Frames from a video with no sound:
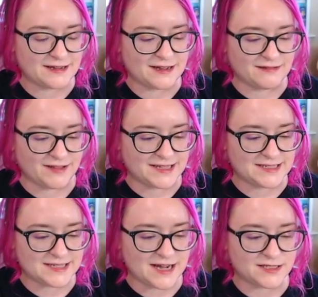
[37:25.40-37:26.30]
like
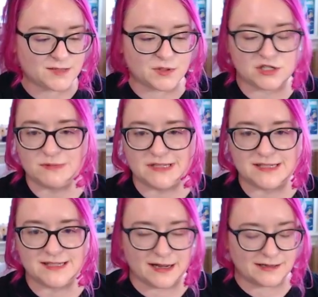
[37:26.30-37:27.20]
he's kind of supposed to be
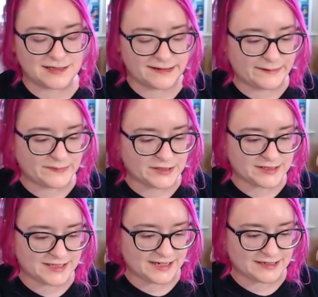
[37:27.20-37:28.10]
Santa
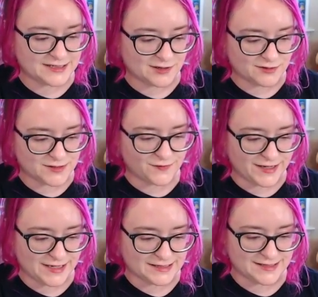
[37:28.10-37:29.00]
almost, and it's
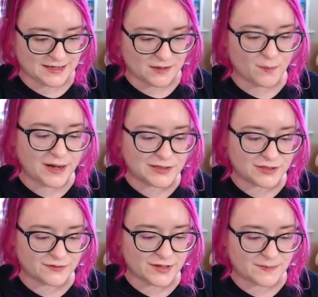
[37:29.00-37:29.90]
funny seeing a bunch
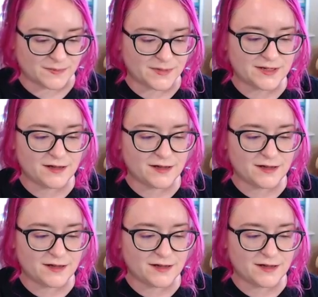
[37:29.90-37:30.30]
of them